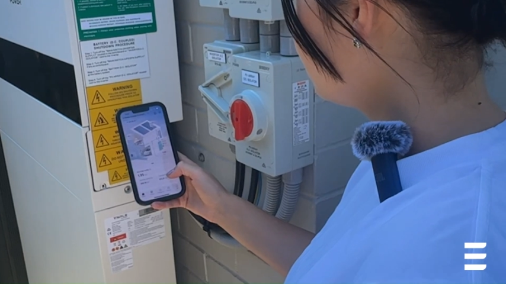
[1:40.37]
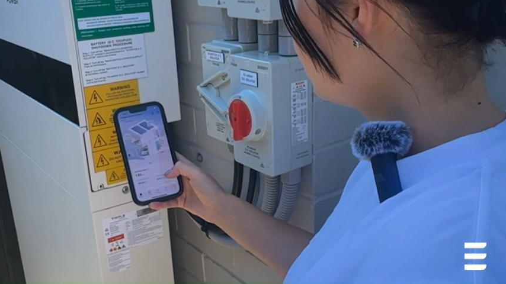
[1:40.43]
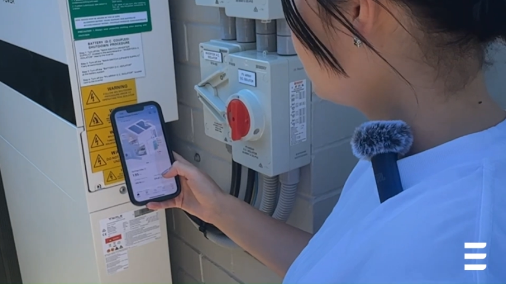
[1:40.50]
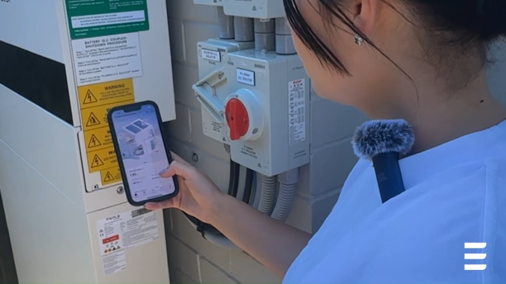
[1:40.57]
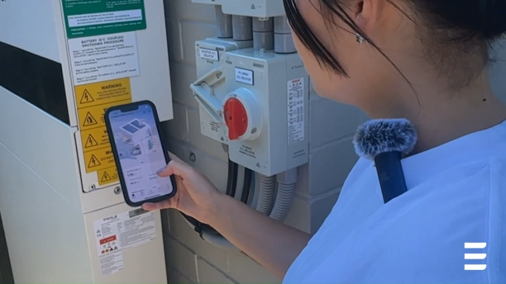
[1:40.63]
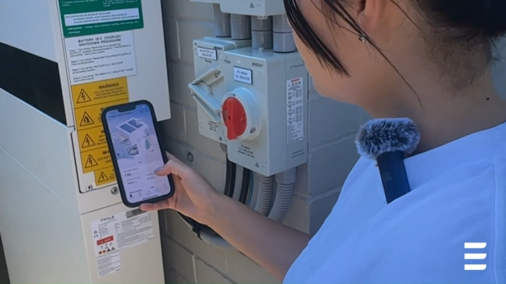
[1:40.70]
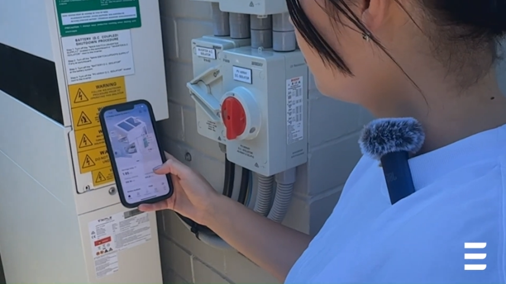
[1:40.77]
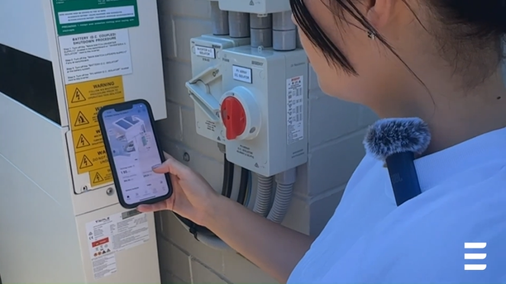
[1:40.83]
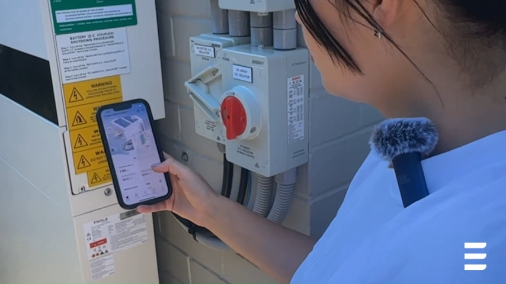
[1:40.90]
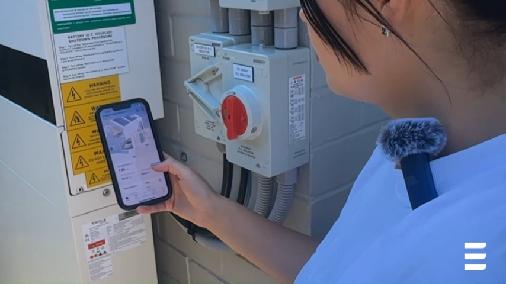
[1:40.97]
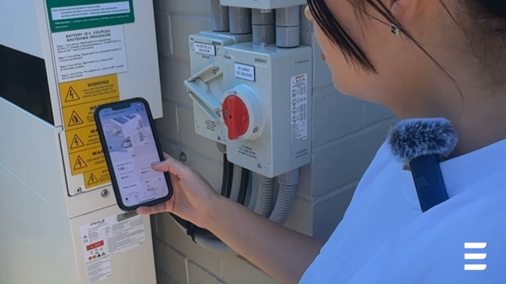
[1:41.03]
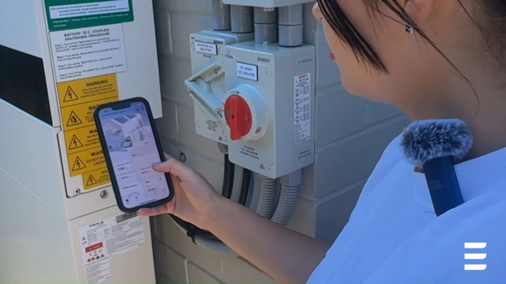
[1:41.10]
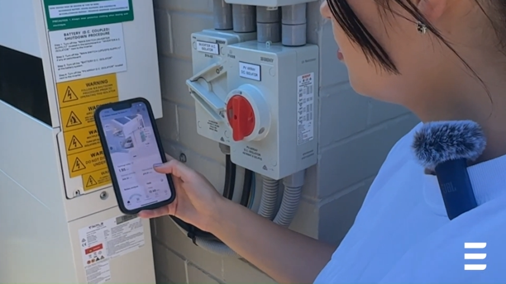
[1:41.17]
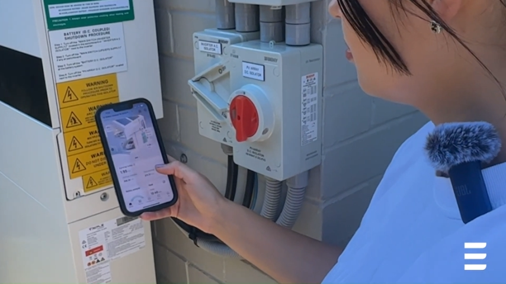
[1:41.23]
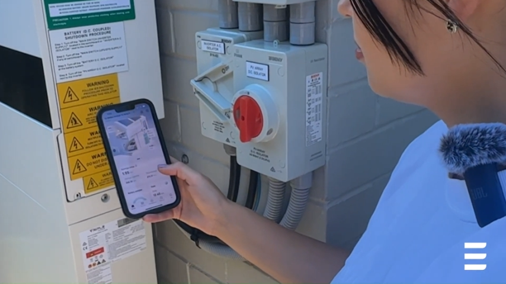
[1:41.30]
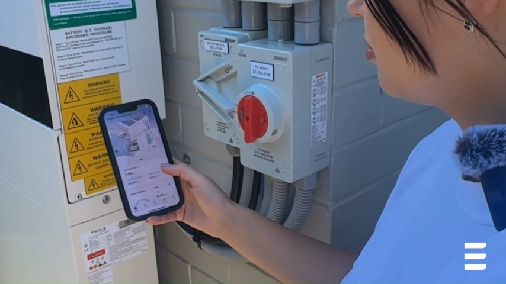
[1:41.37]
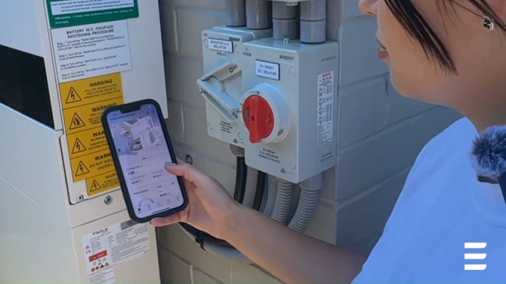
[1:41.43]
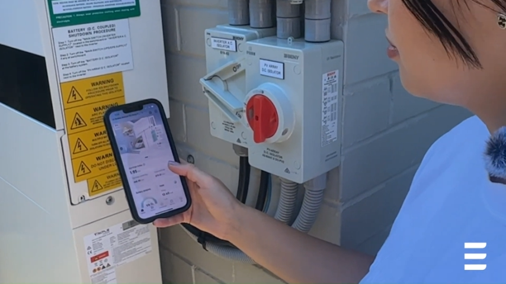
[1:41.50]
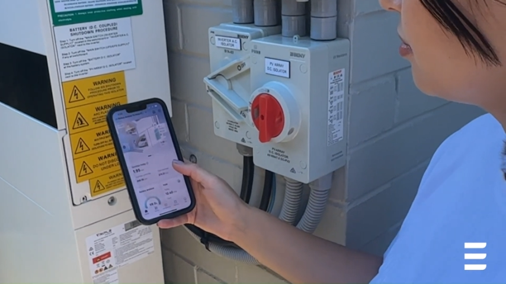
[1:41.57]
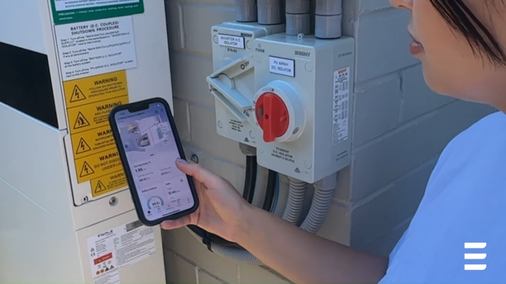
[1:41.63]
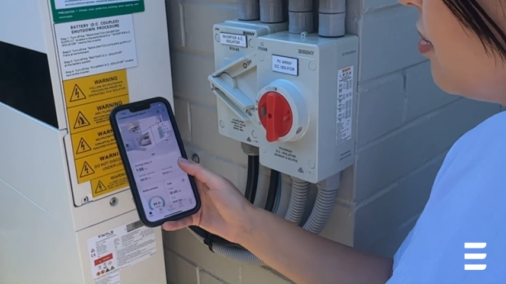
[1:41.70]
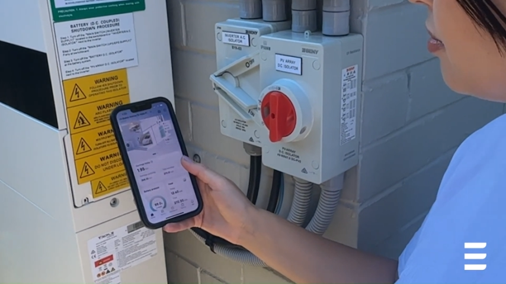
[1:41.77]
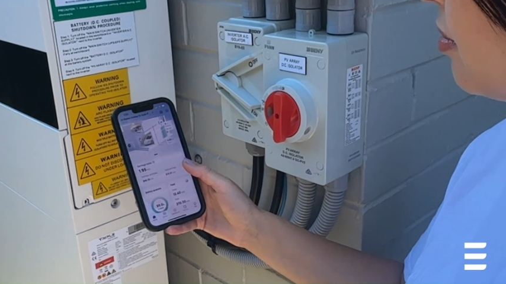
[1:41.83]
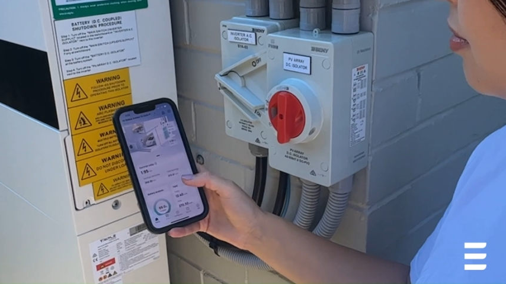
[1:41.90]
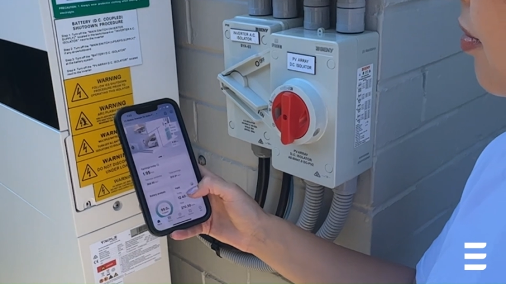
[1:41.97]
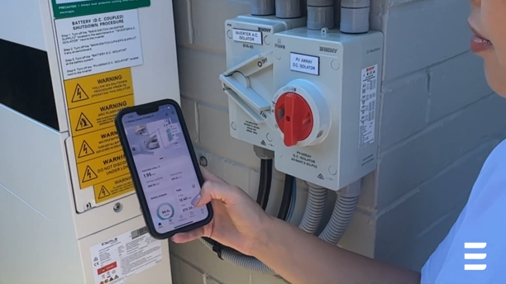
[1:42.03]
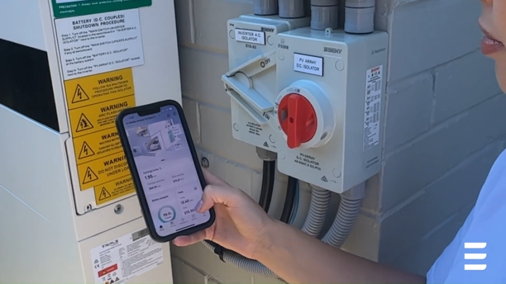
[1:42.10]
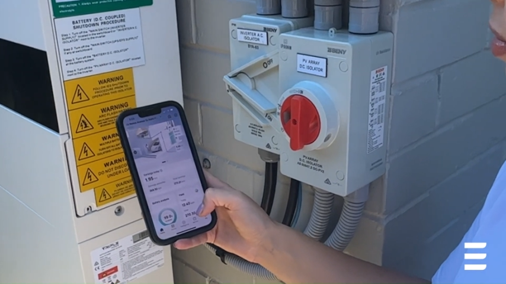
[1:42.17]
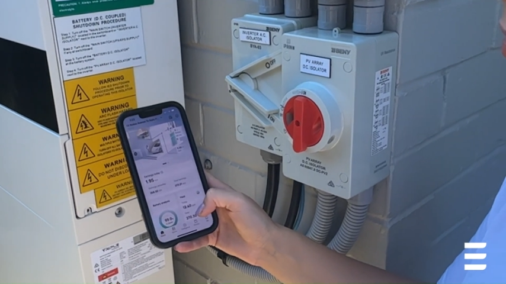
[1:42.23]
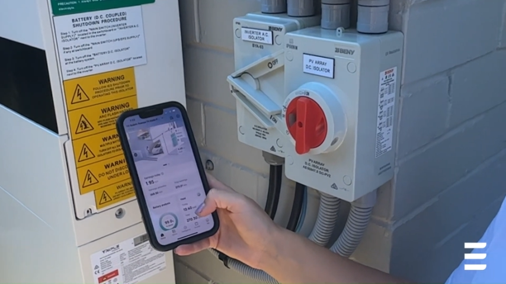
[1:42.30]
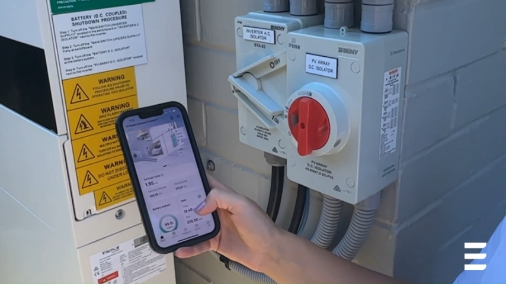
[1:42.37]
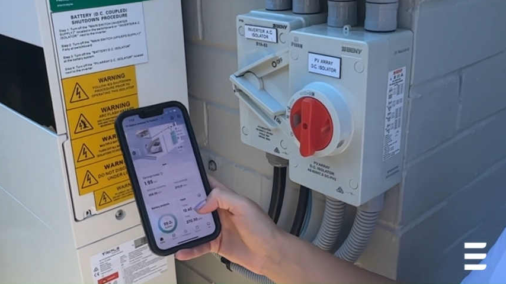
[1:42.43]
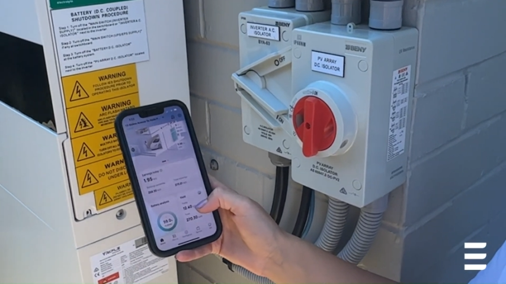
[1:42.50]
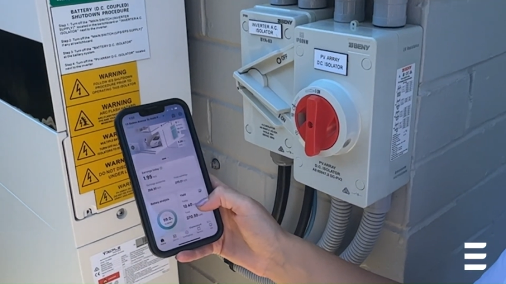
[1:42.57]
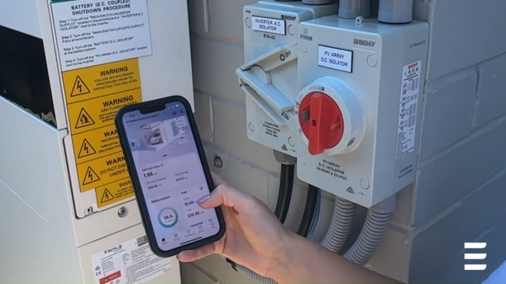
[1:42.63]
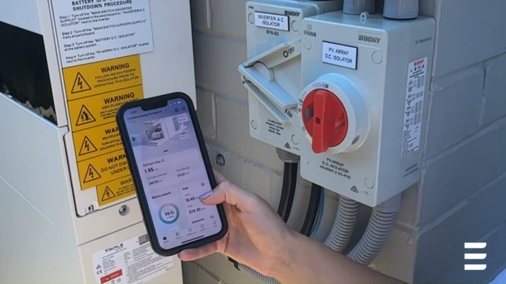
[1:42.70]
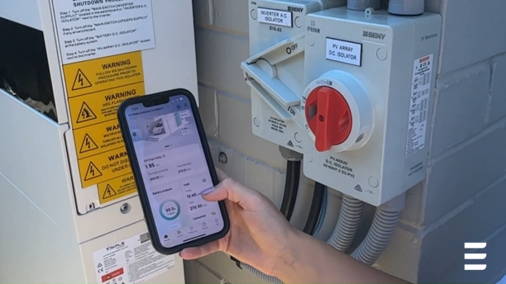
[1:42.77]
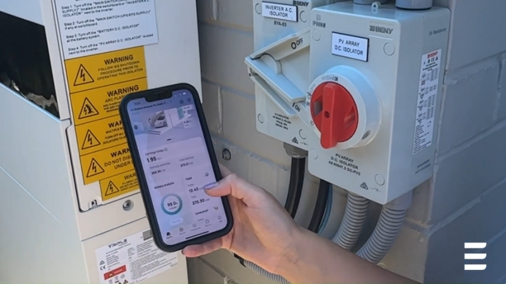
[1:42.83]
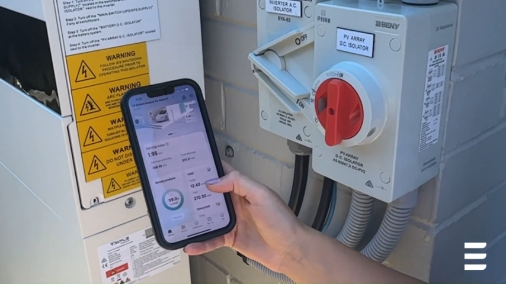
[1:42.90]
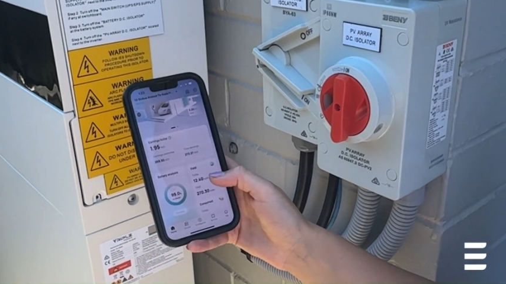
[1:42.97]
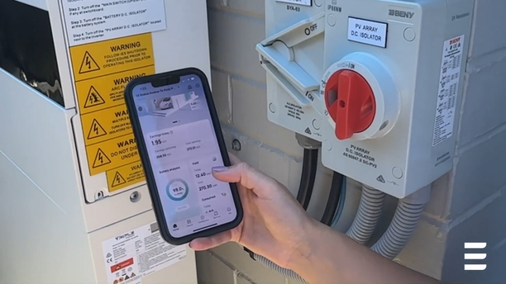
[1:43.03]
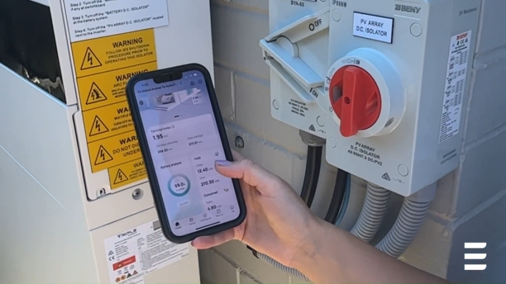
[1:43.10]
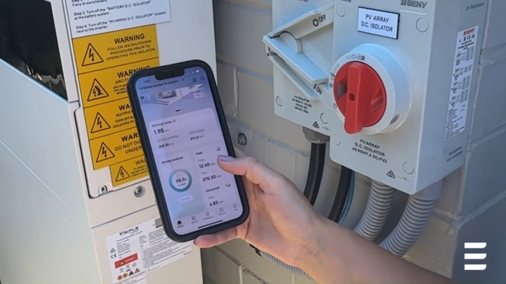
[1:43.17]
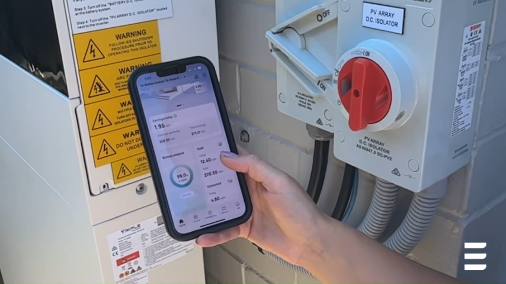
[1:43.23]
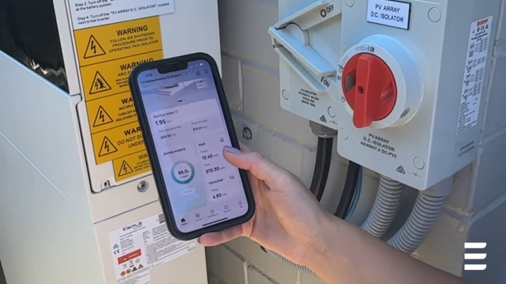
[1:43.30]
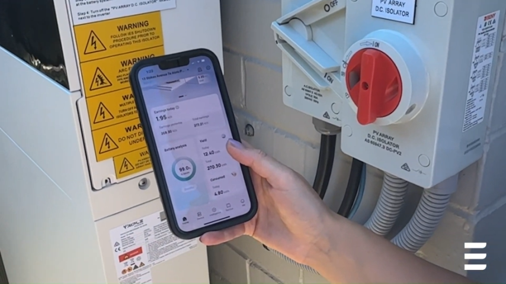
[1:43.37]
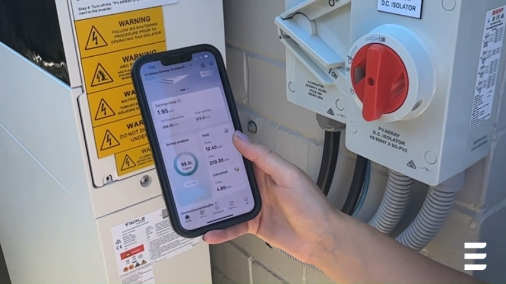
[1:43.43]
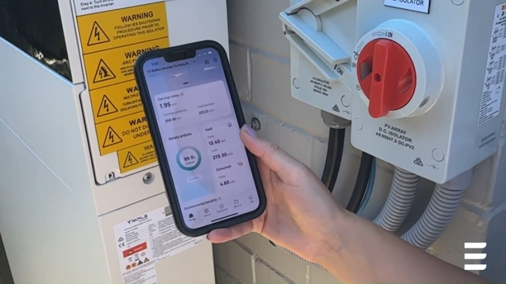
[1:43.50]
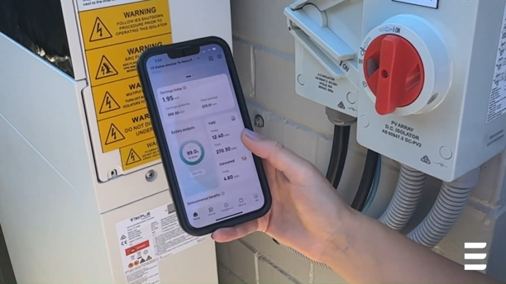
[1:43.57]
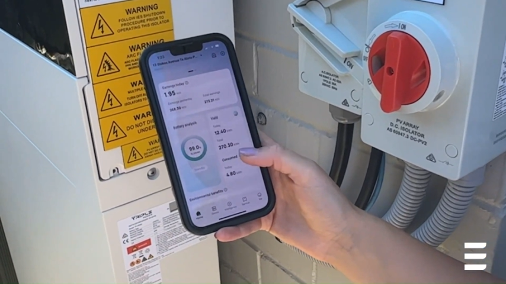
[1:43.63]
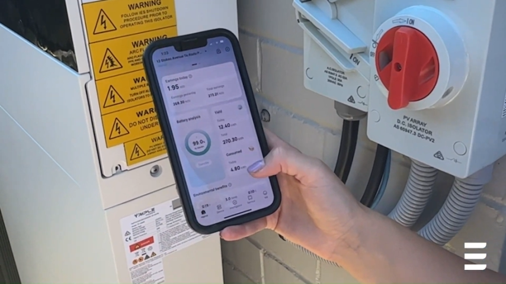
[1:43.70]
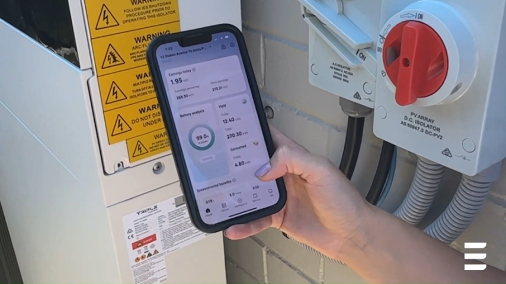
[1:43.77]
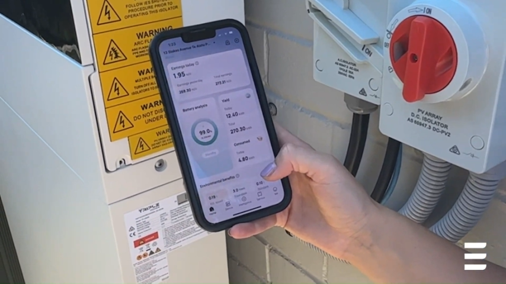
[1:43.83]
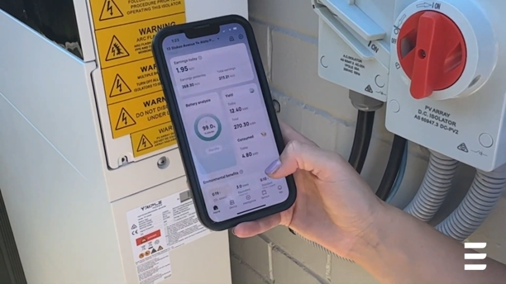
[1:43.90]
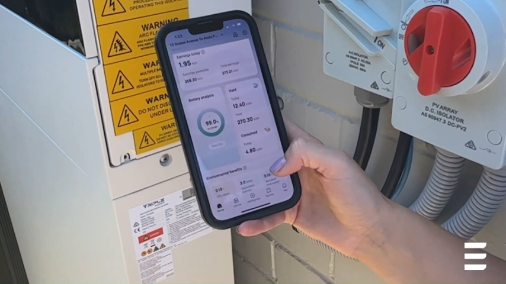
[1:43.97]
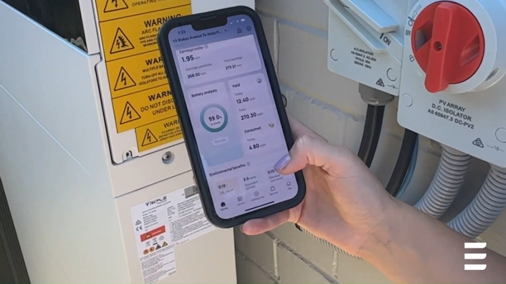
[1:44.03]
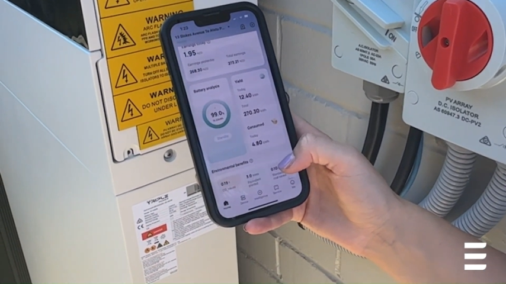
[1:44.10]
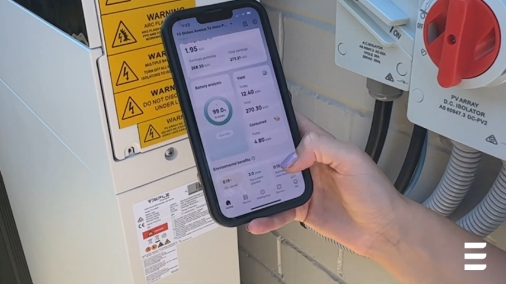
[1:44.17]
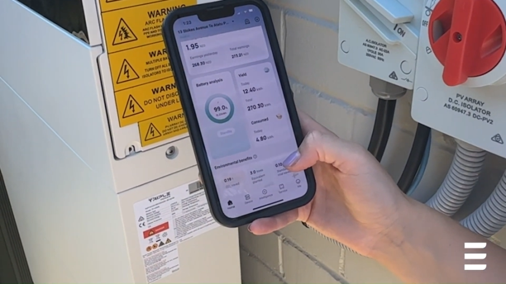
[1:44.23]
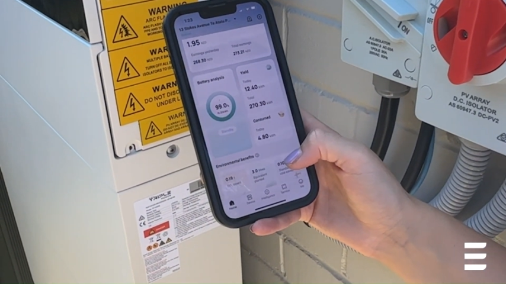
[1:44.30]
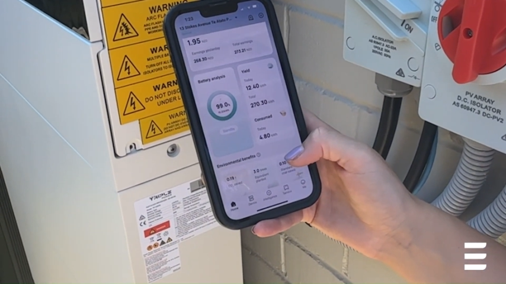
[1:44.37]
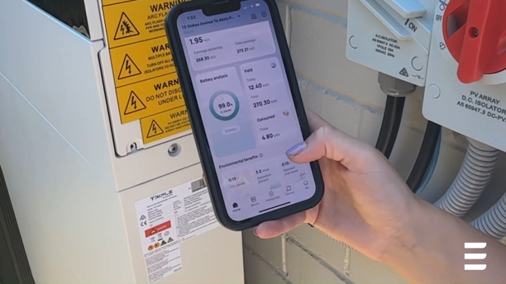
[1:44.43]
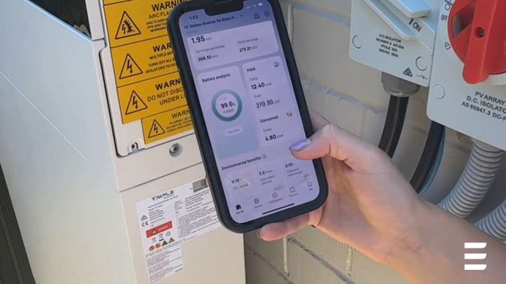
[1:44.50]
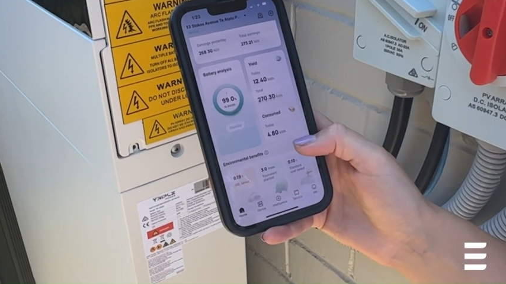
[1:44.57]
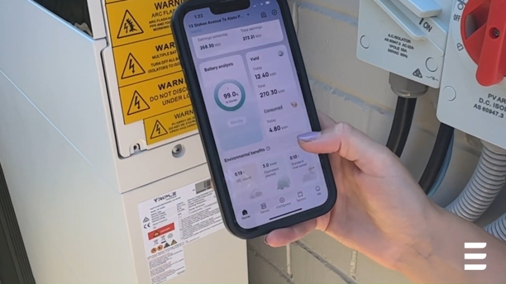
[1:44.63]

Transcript: [unreadable: no face in view]